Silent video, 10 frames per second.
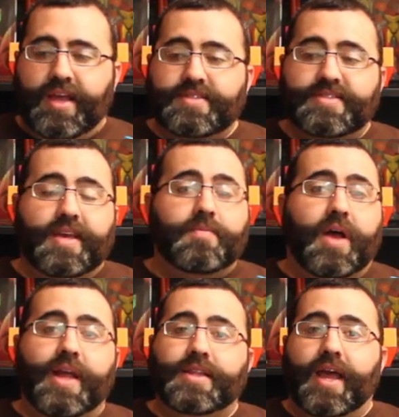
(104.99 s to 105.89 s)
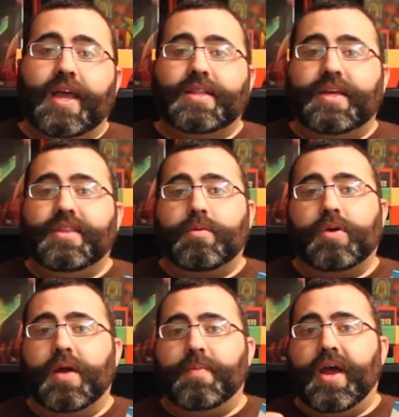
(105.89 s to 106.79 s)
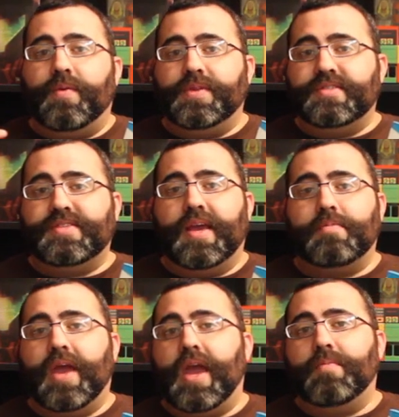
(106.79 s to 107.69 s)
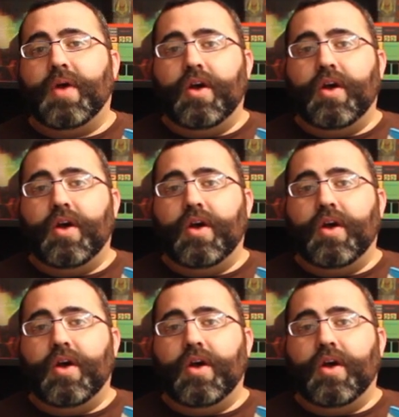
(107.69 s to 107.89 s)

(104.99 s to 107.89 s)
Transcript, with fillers: it seemed like lately they were coming out with the same game